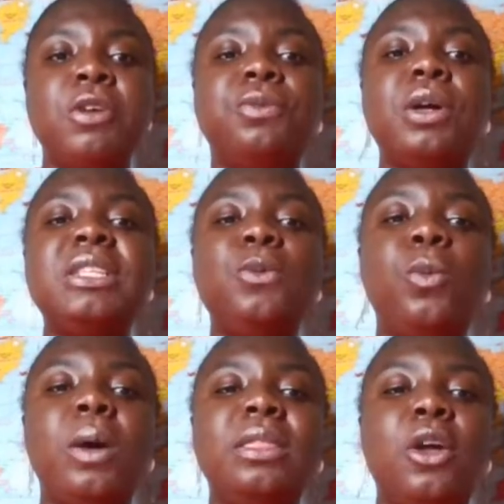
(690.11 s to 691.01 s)
For
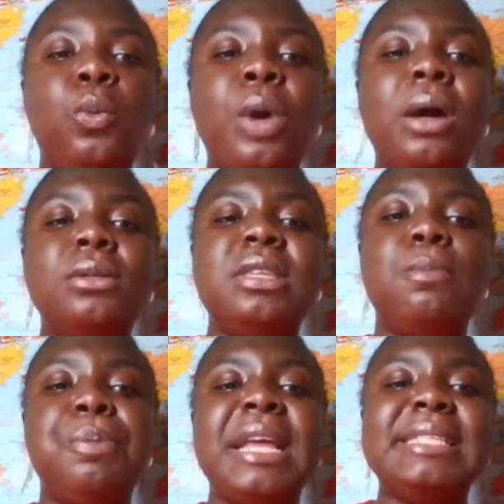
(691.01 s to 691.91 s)
the
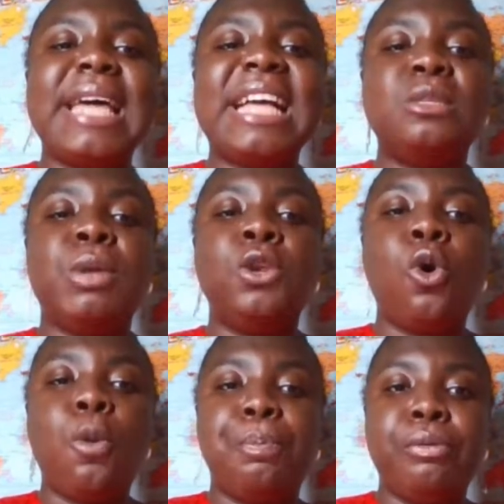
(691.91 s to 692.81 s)
wealthy place has been
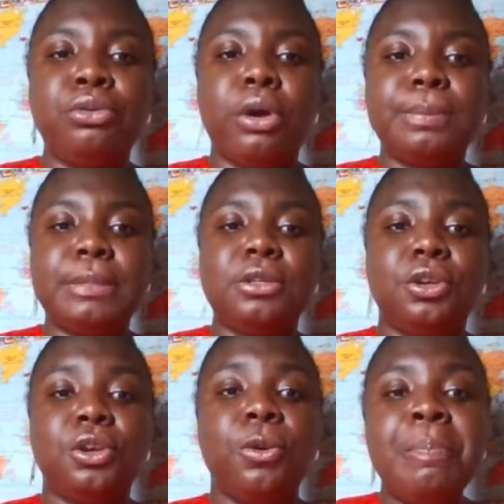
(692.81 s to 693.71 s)
opened up to
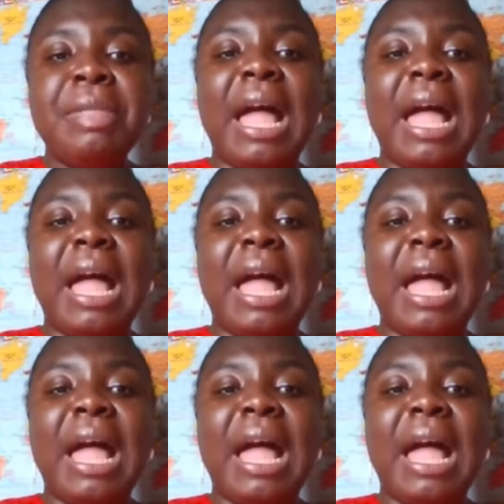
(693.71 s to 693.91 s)
you,